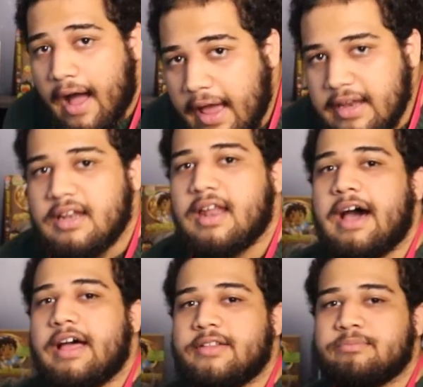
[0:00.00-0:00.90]
I did
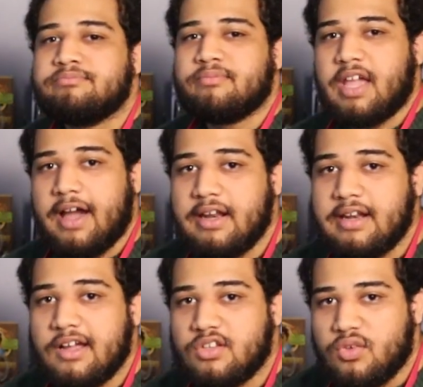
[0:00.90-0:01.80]
not
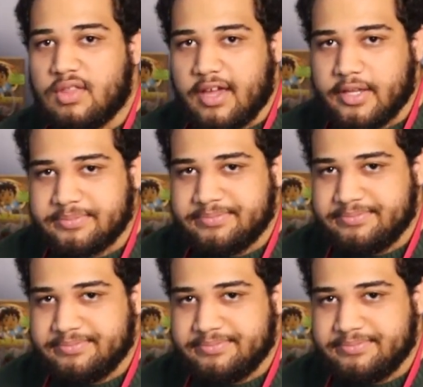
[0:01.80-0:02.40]
do that.